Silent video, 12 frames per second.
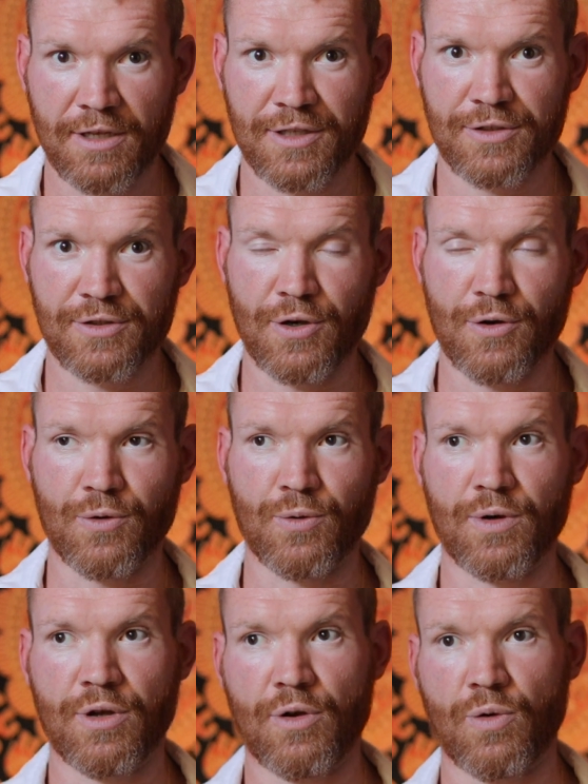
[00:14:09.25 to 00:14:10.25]

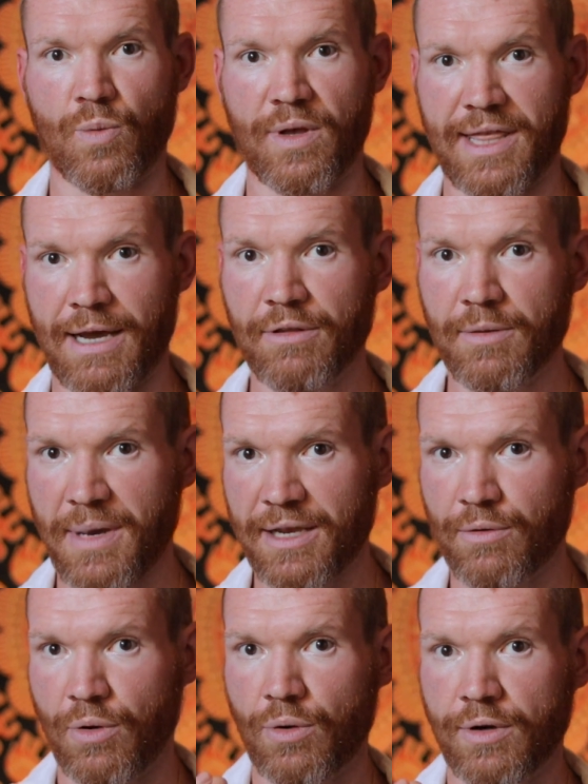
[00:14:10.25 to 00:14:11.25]
So without the
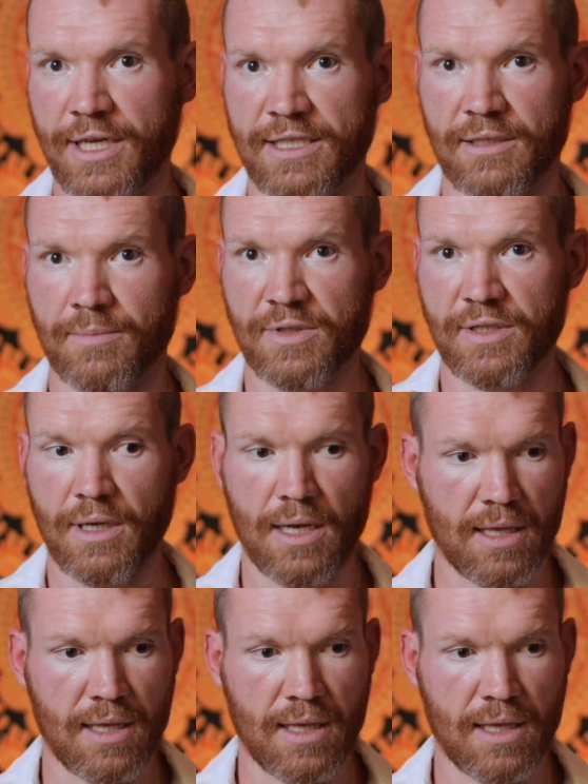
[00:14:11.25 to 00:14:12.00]
microorganisms,